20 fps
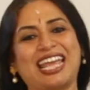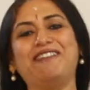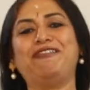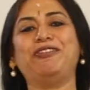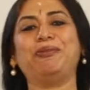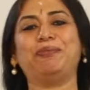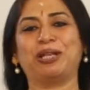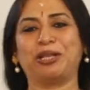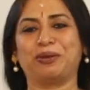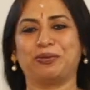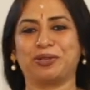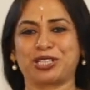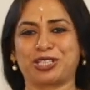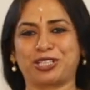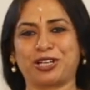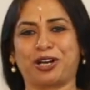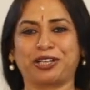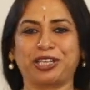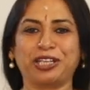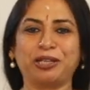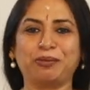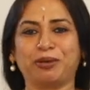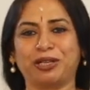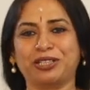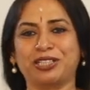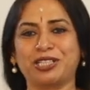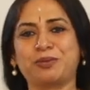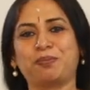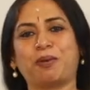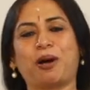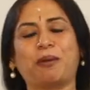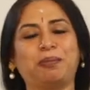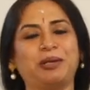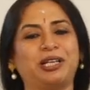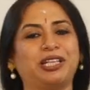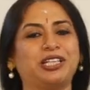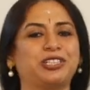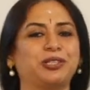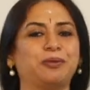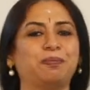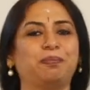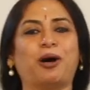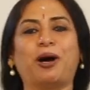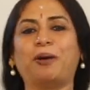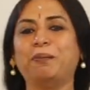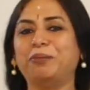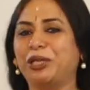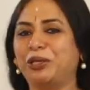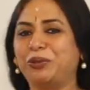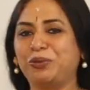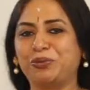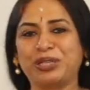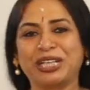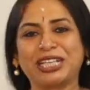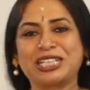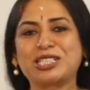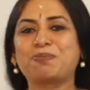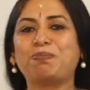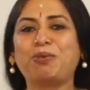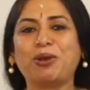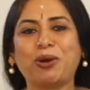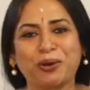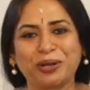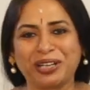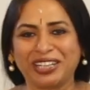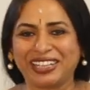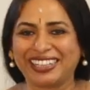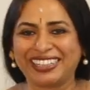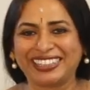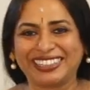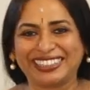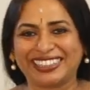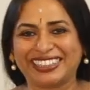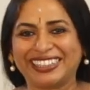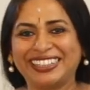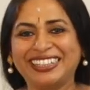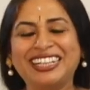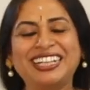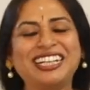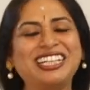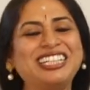Everybody was talking about this population bomb that would explode in India.